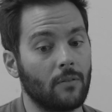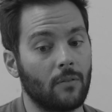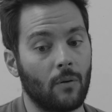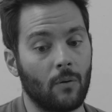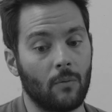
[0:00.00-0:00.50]

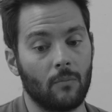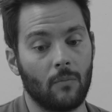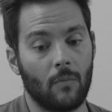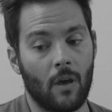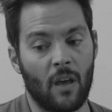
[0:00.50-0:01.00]
So,
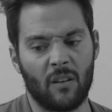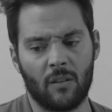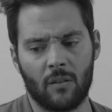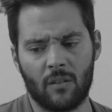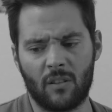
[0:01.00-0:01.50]

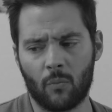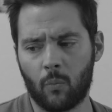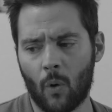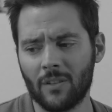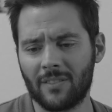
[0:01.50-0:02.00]
and there
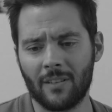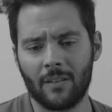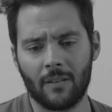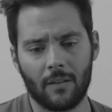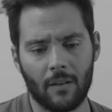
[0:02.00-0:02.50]

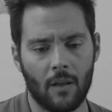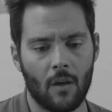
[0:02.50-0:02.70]
wasn't